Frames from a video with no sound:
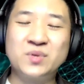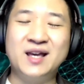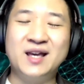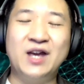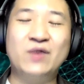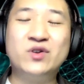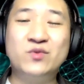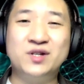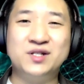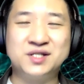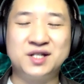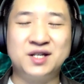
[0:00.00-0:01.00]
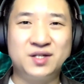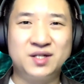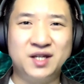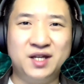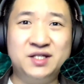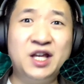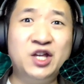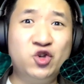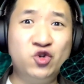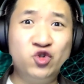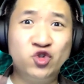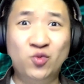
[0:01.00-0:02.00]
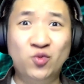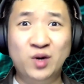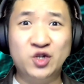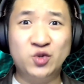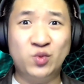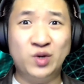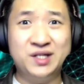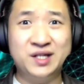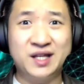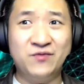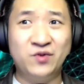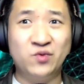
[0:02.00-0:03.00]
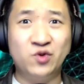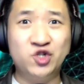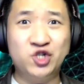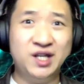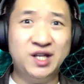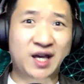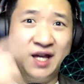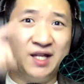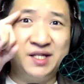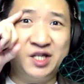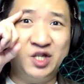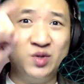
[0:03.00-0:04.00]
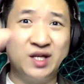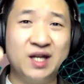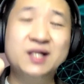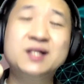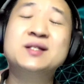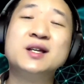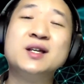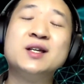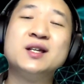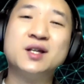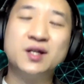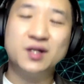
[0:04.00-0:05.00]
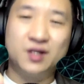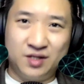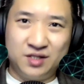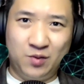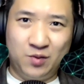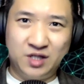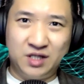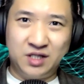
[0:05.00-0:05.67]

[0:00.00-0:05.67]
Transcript: every Wednesday. Okay, thank you so much once again for watching, and see you again. Stay home, stay